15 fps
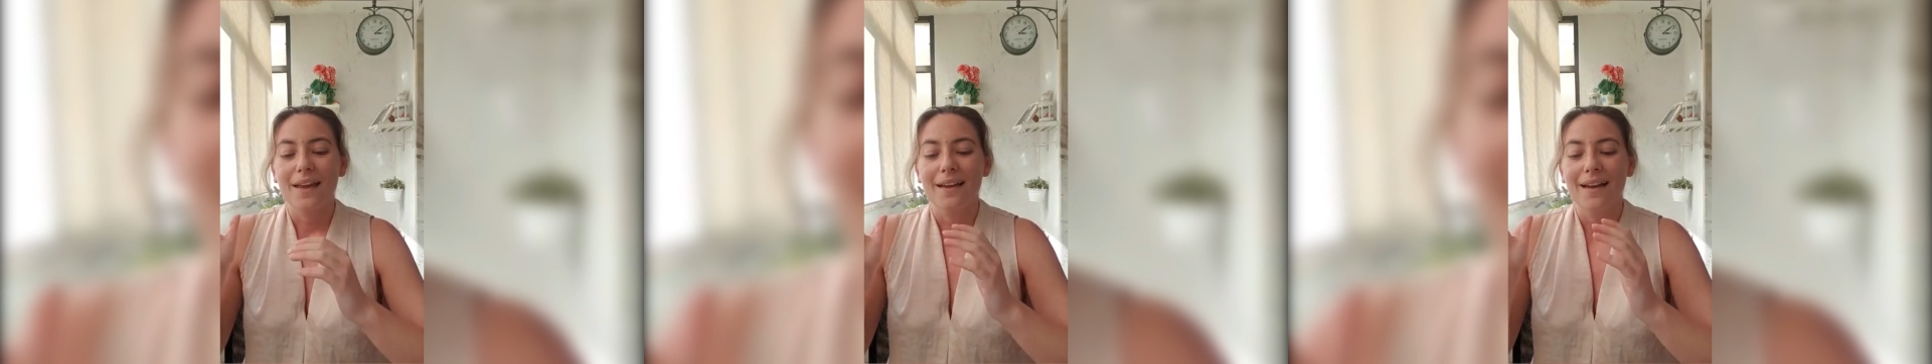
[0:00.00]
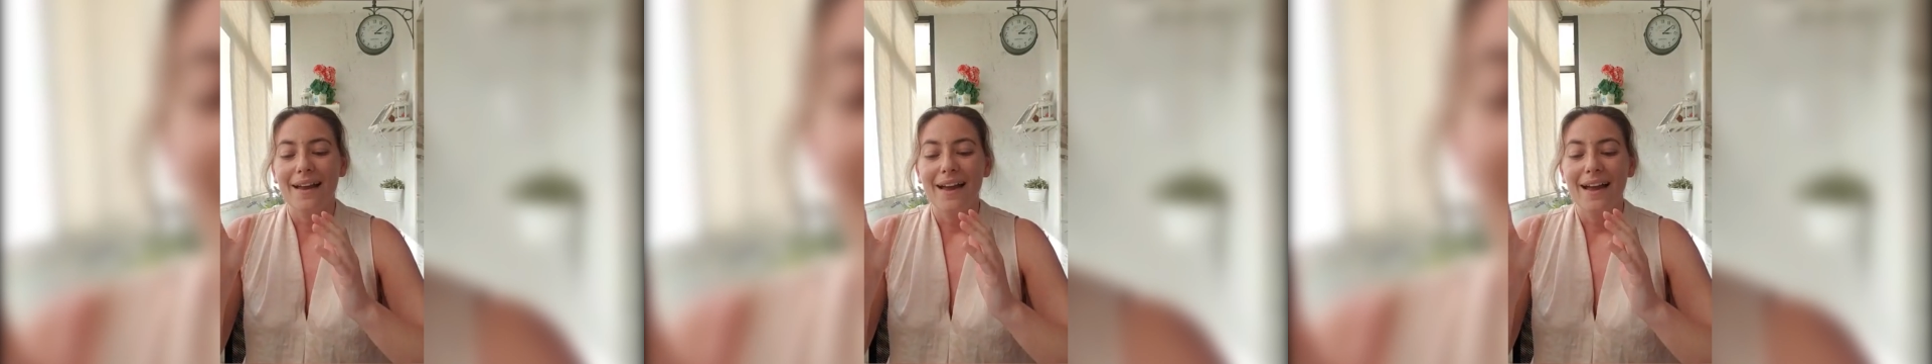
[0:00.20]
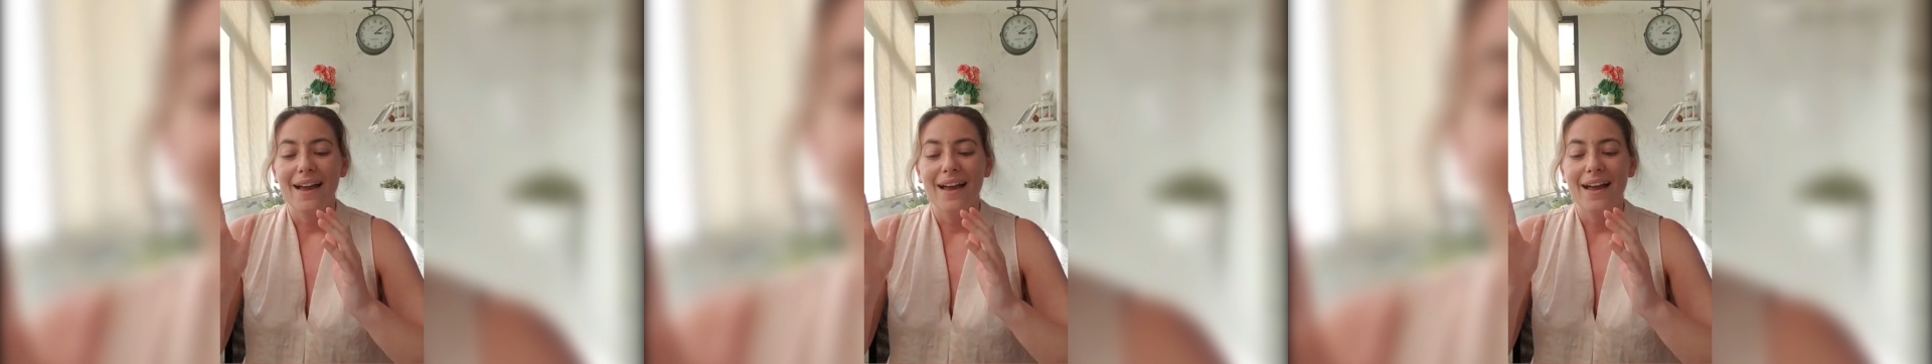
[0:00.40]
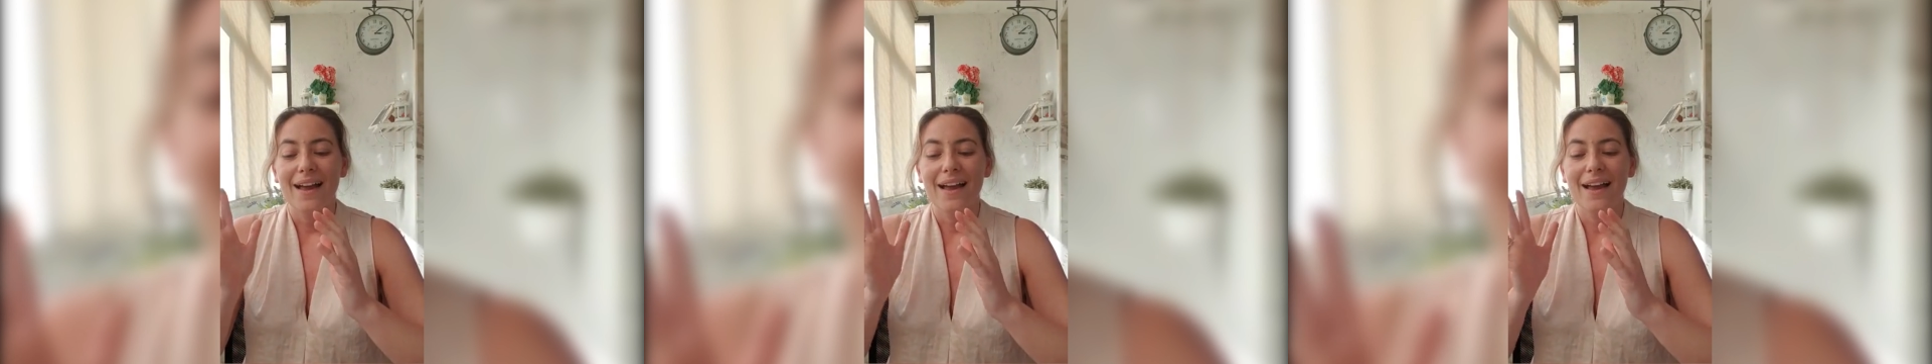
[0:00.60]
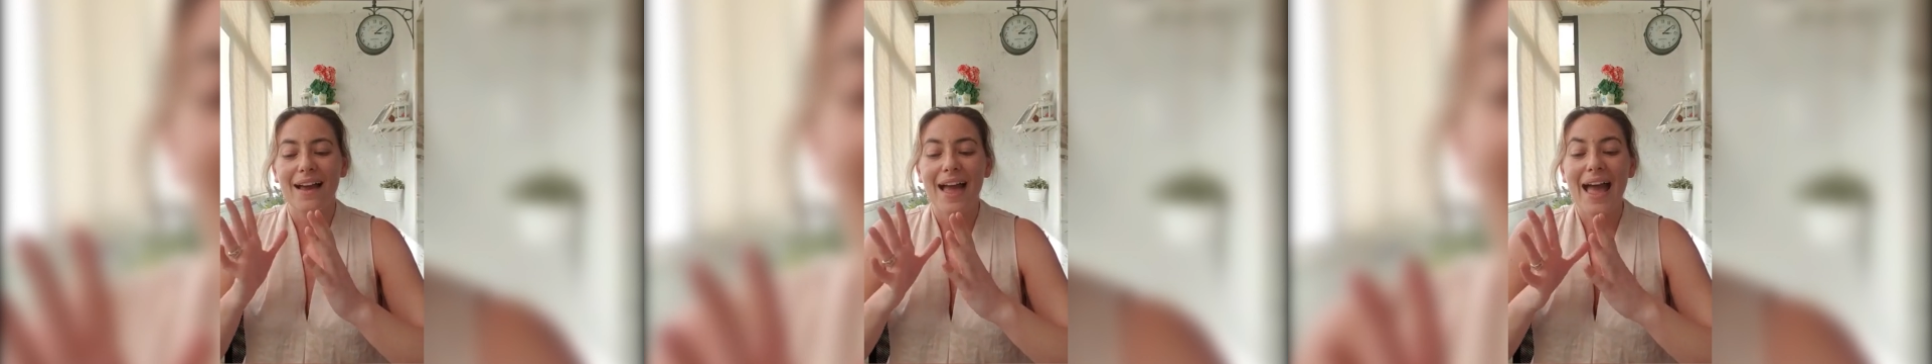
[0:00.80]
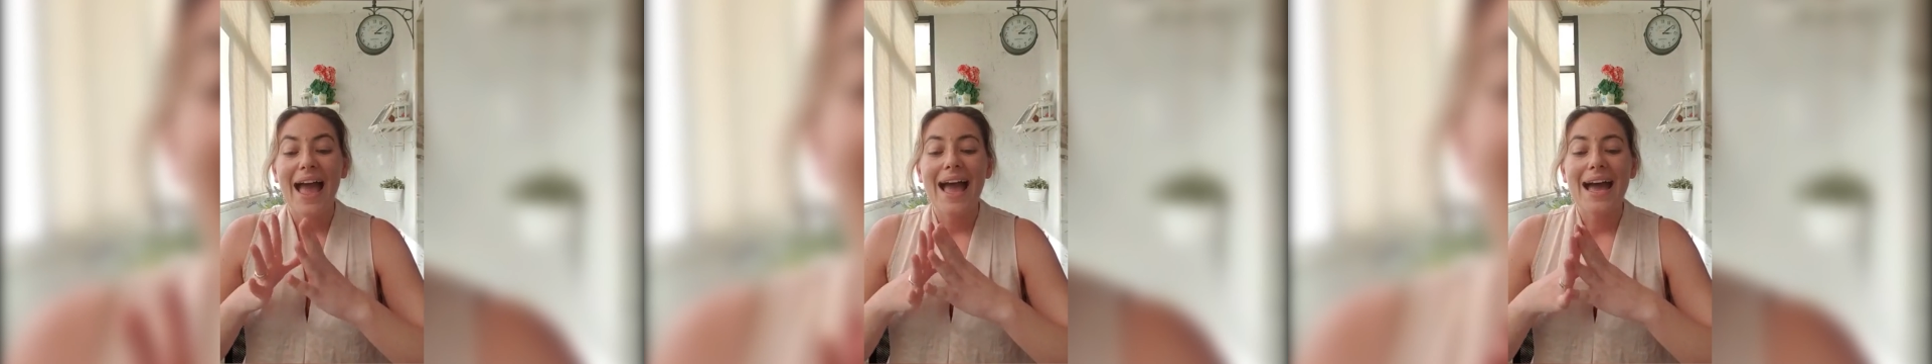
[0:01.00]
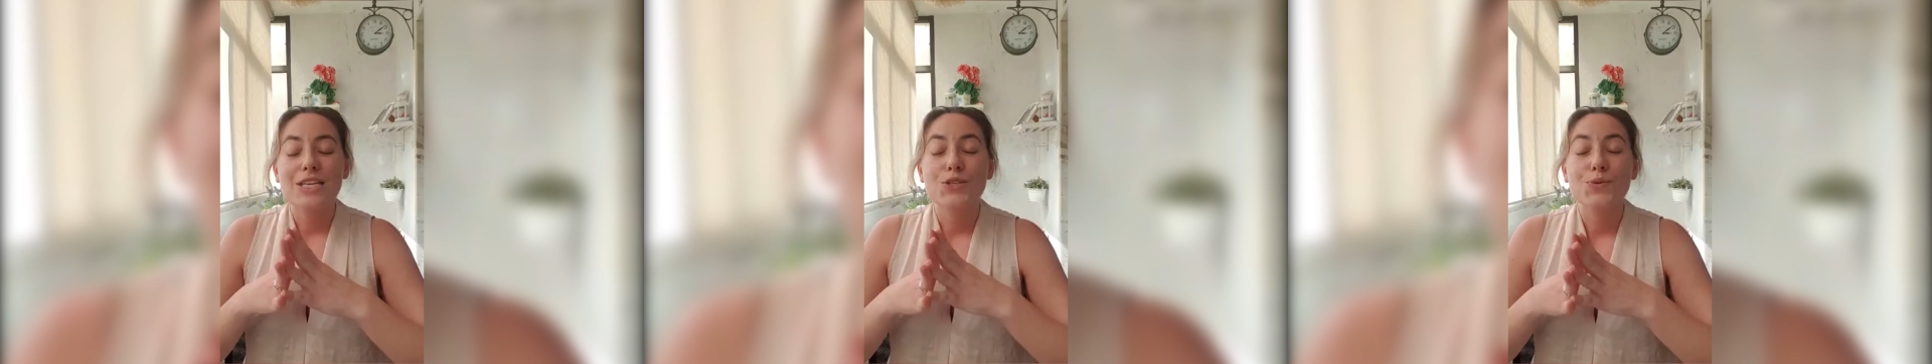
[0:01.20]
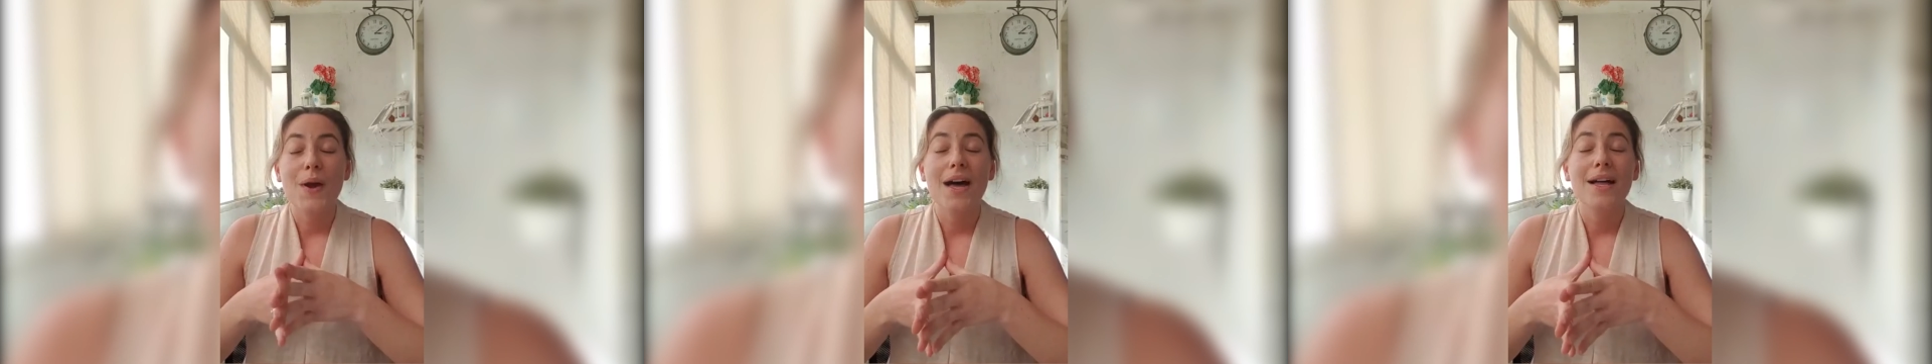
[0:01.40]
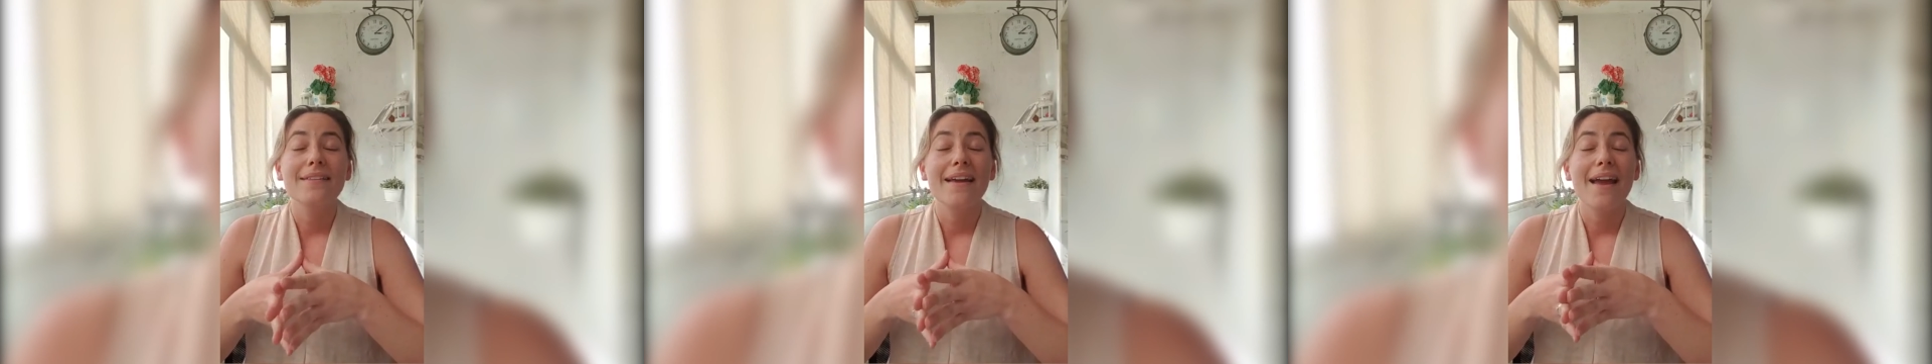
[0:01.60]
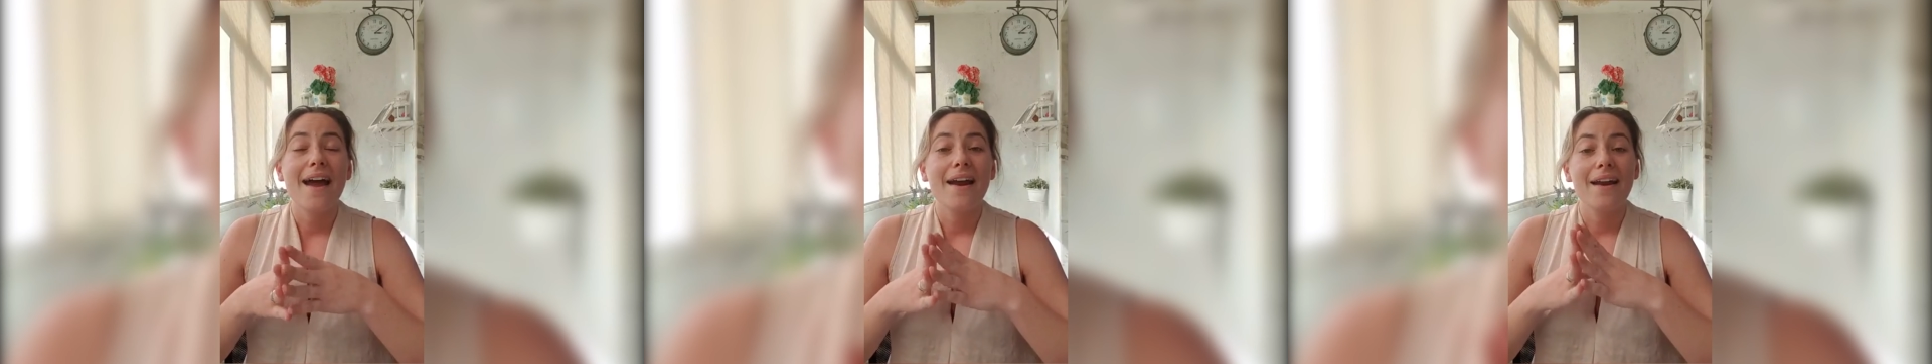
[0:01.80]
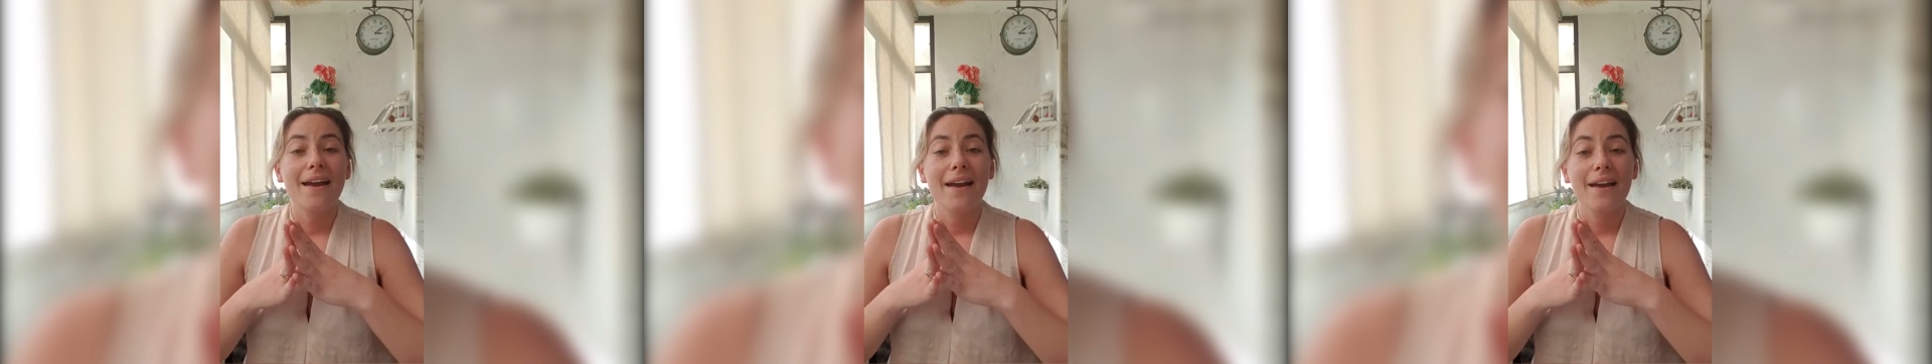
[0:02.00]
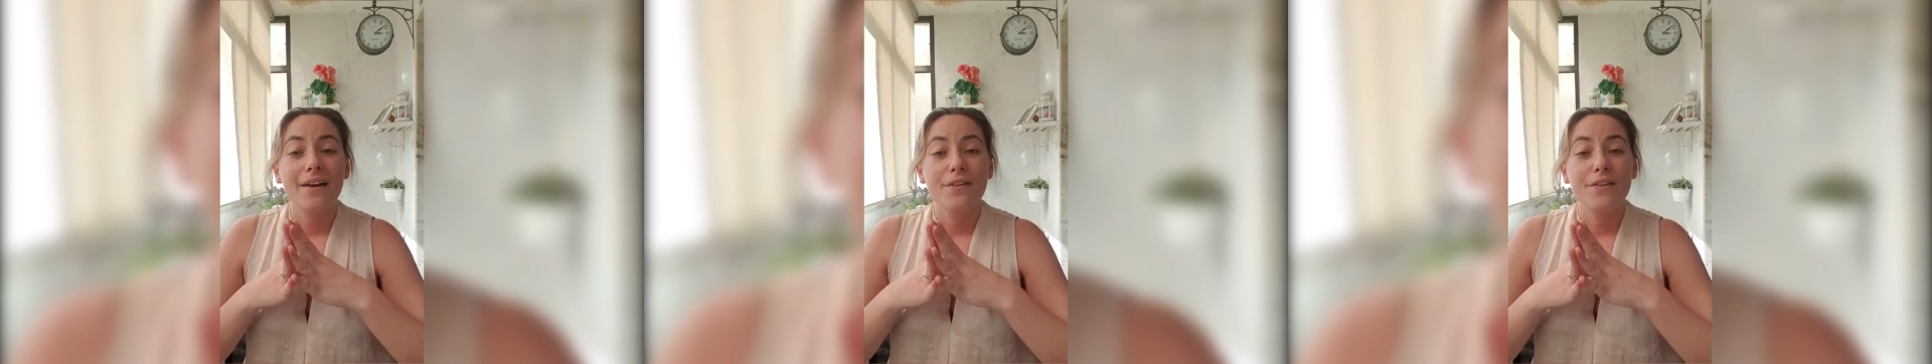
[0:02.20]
As well, they are